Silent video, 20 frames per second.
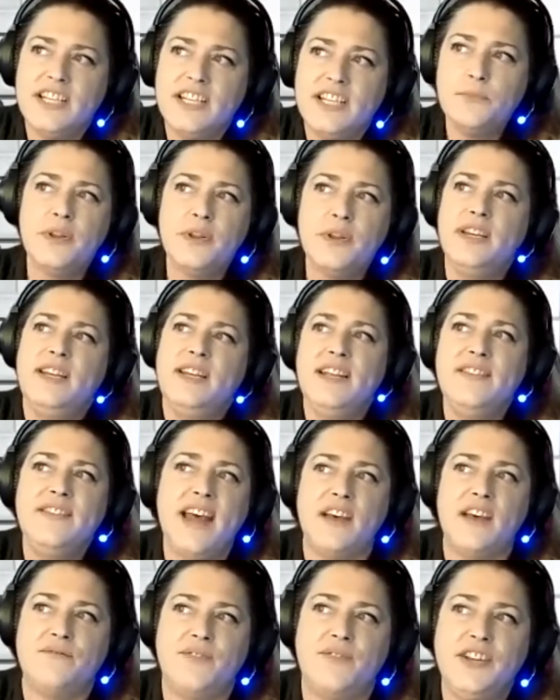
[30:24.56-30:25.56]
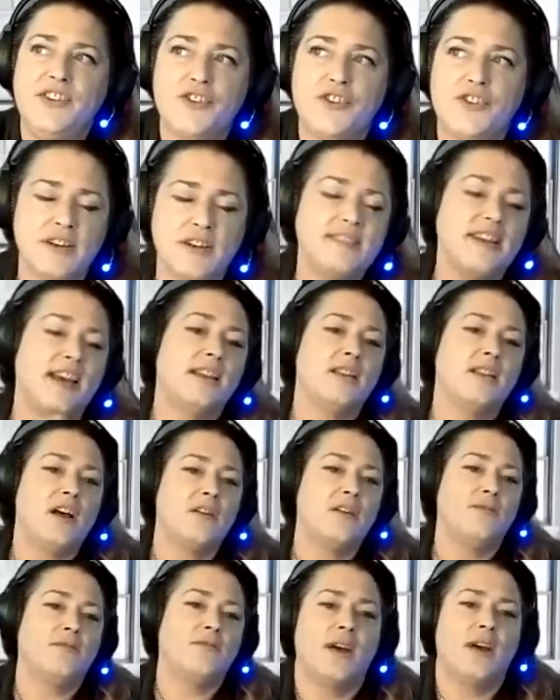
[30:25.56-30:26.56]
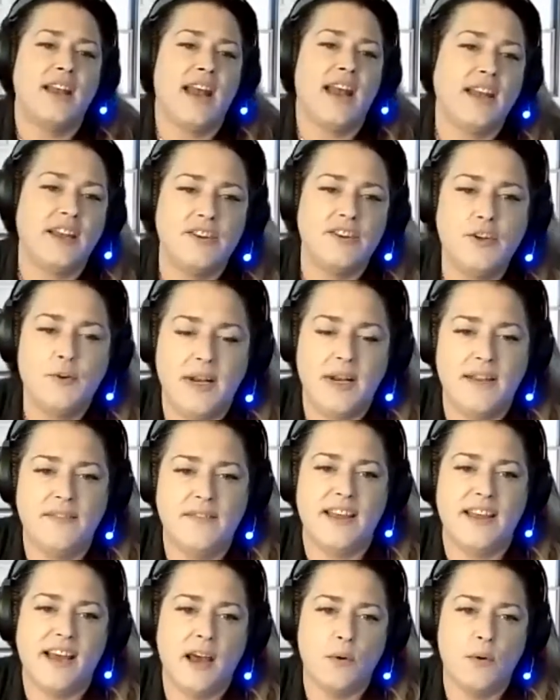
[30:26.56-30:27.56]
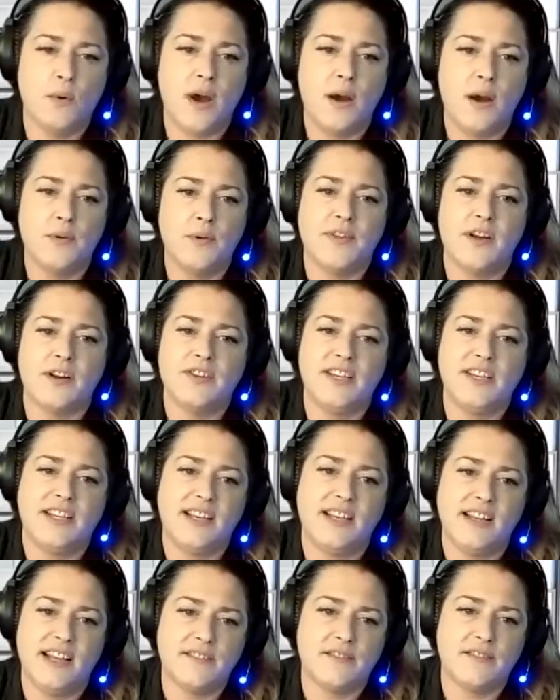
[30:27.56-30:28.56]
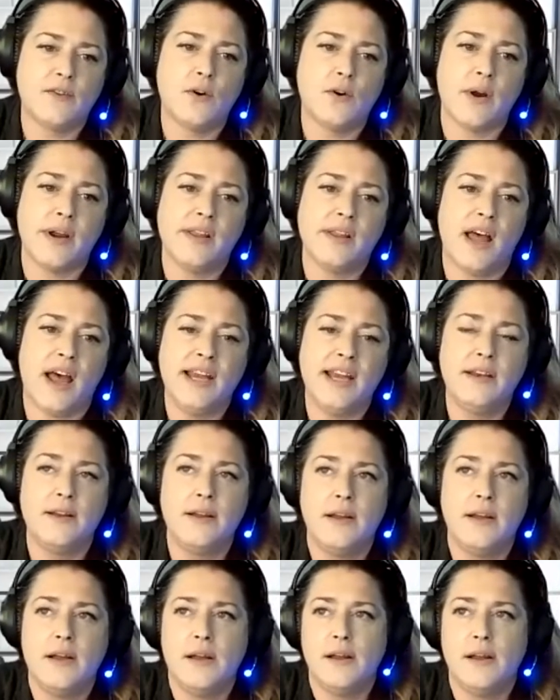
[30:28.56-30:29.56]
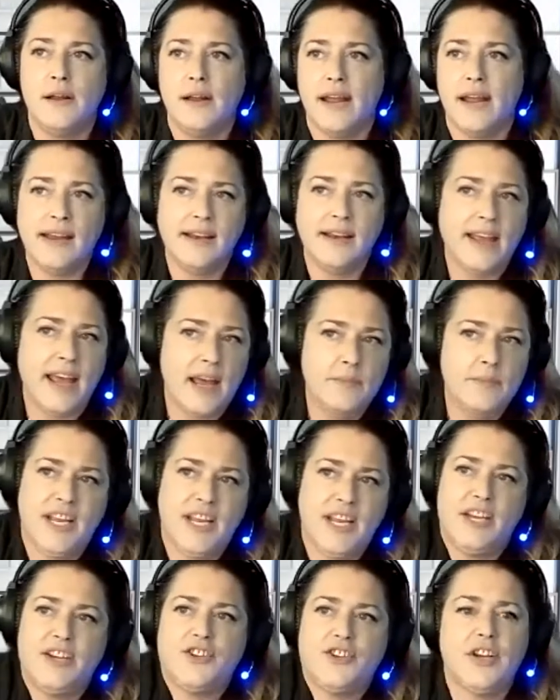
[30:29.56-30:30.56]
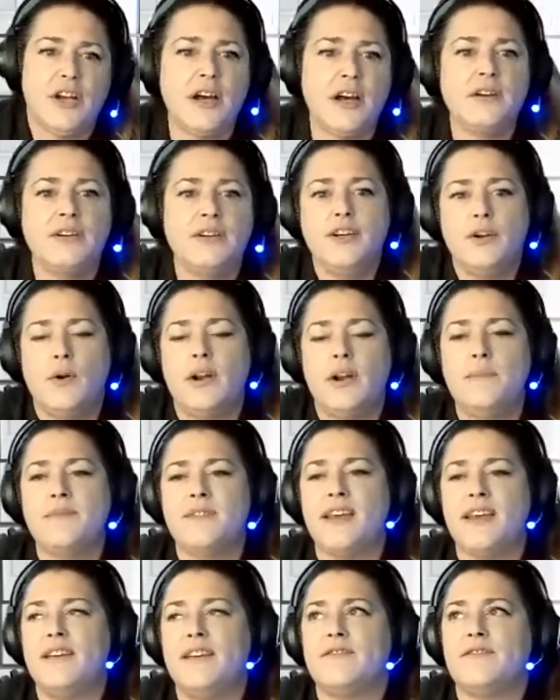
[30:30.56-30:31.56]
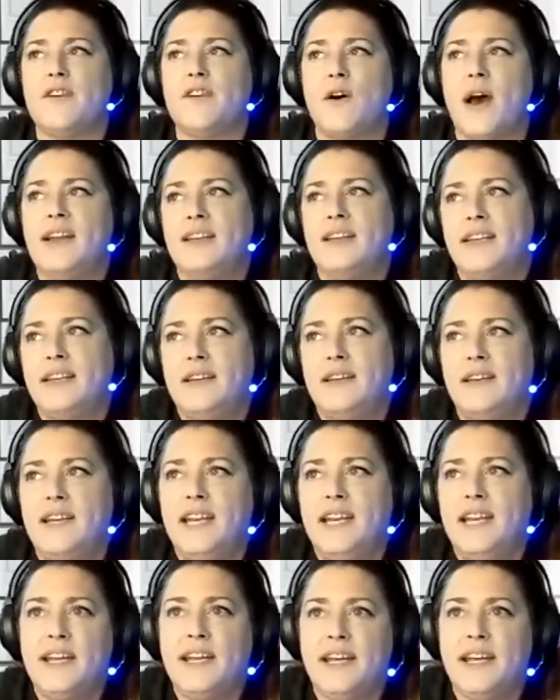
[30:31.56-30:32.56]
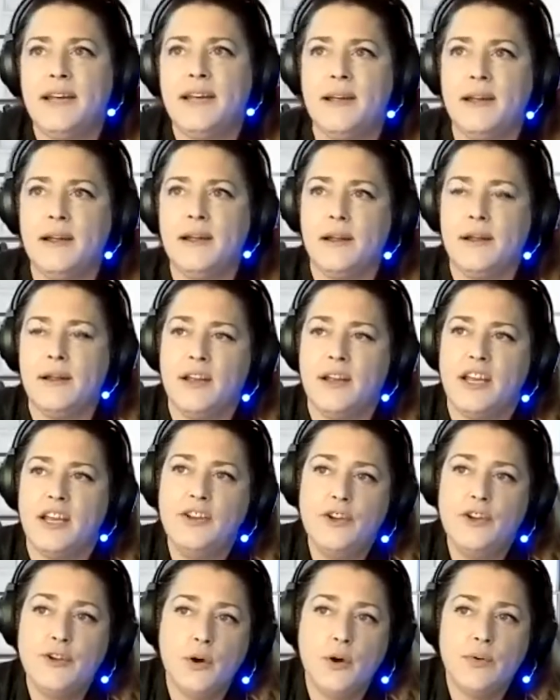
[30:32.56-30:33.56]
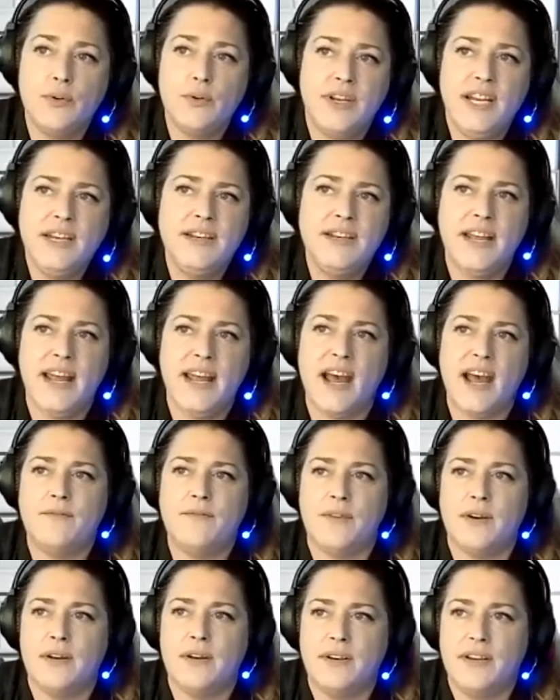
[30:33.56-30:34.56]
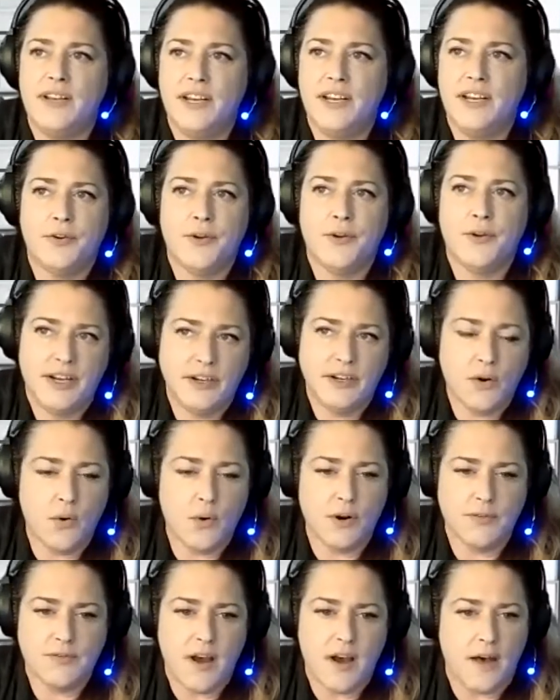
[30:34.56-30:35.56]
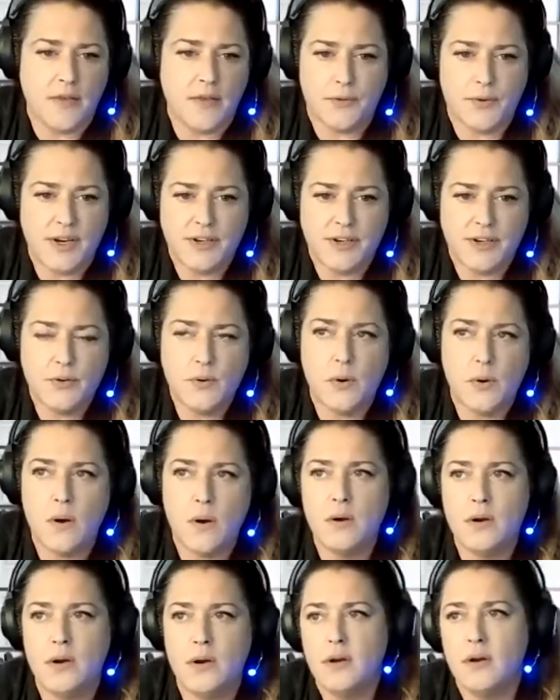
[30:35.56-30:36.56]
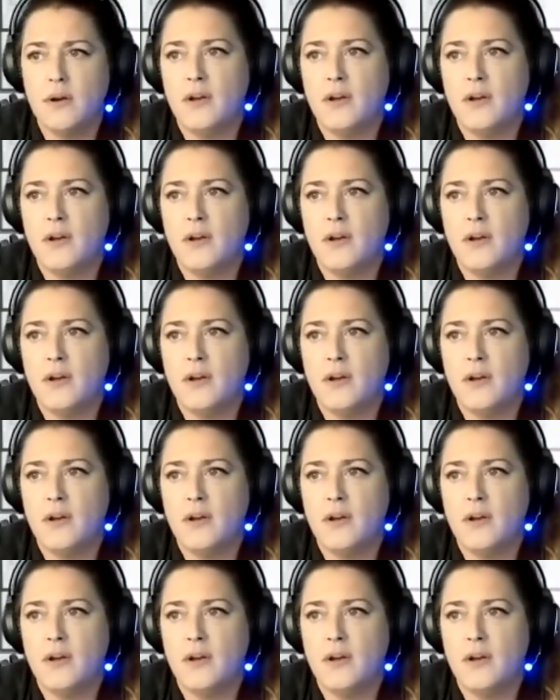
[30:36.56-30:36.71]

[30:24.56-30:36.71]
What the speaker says: didn't really need that feature because I love and I can do anything I want with Articulate Storyline and Camtasia. You know what I'm saying? So I didn't need it. And you don't need to have an integrated course authoring tool.